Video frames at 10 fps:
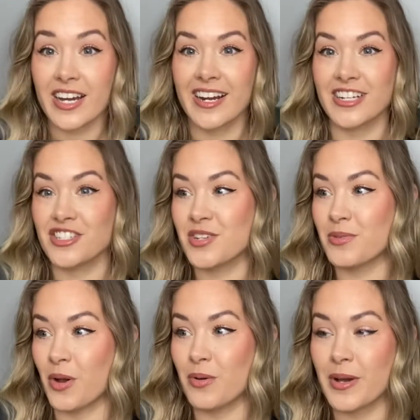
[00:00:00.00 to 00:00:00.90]
And I just don't
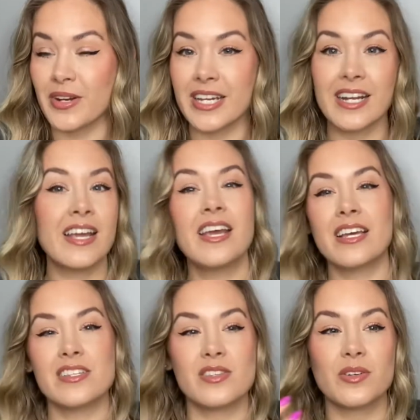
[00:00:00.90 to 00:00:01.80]
know about it,
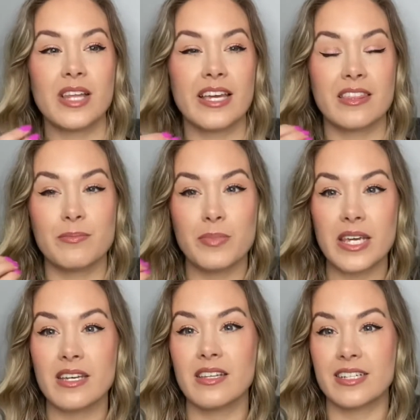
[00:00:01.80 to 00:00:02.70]
because they're like the
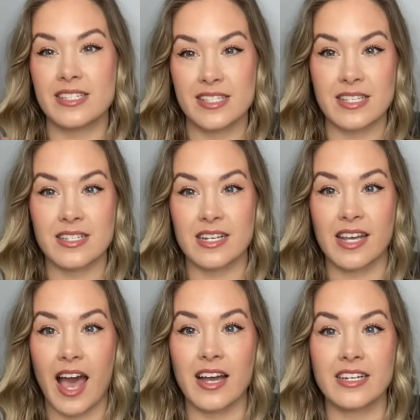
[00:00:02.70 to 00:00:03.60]
big like cystic
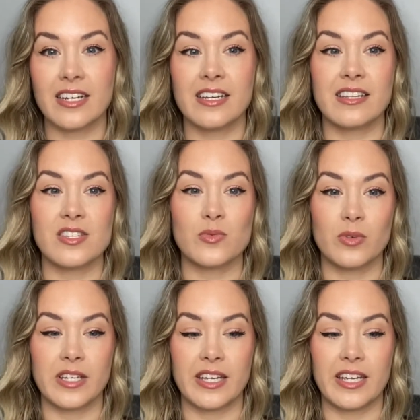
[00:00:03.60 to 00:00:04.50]
acne that's
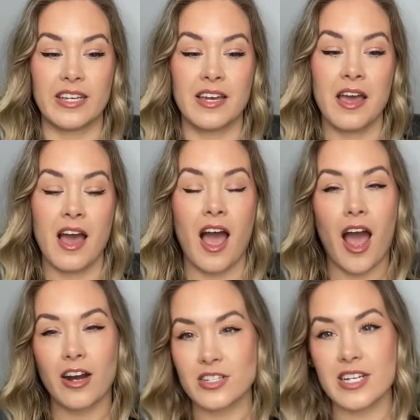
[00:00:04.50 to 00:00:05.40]
really
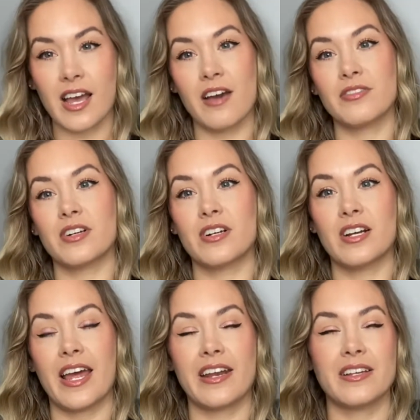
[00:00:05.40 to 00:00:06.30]
hard to
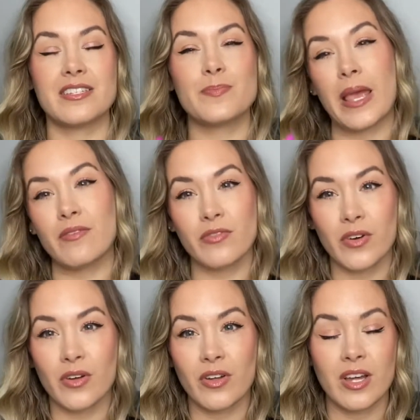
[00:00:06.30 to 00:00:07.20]
cover and it's
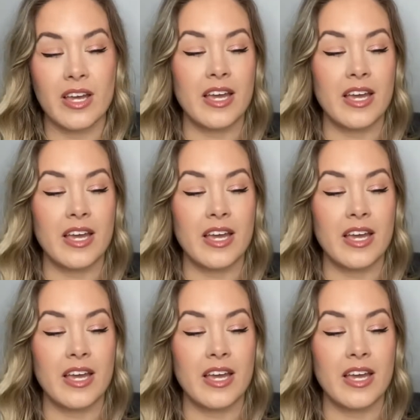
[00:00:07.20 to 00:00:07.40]
painful.